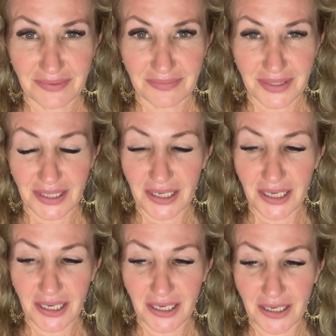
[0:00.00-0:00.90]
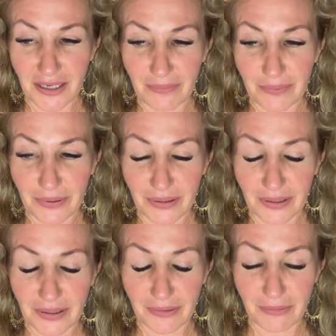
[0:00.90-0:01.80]
Deep
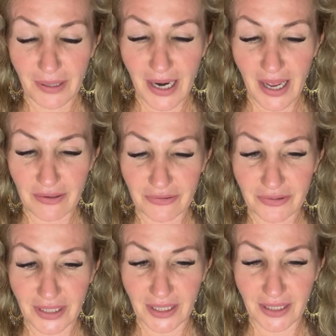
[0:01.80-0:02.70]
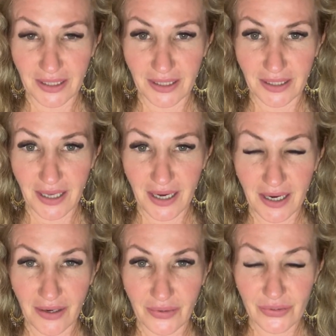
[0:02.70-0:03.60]
breath in and
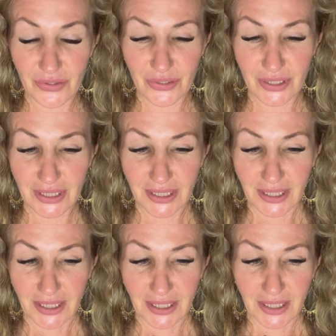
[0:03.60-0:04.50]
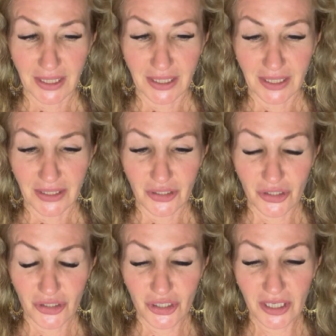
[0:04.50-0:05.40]
out.
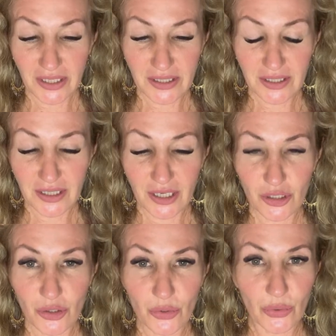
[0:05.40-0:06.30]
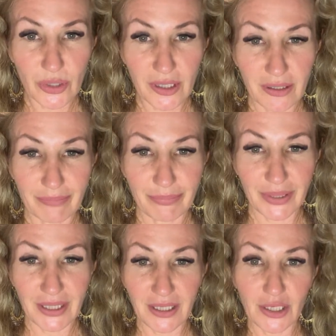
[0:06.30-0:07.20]
Just enjoy
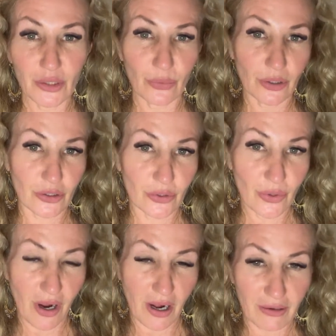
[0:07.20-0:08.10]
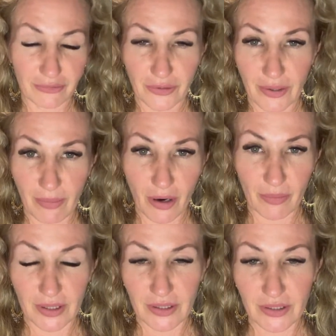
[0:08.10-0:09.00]
being what you are for a
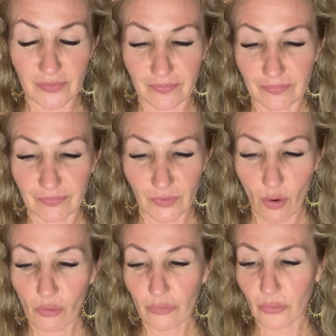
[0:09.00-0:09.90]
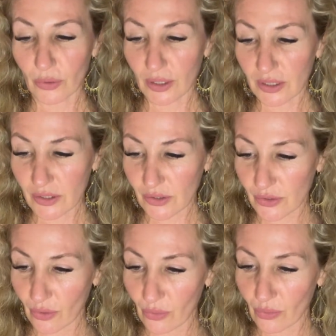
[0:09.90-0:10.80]
moment. No force,
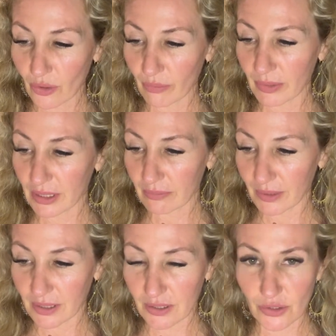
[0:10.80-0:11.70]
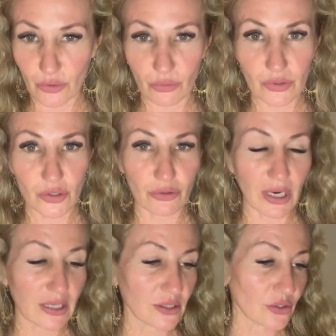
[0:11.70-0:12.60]
no commitments, no
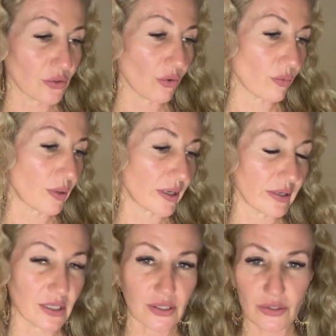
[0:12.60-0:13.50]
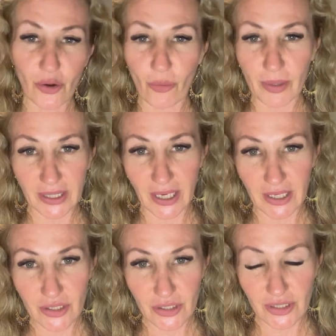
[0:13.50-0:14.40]
stress, no worries, no
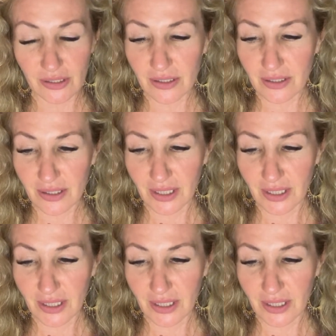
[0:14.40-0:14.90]
obligations.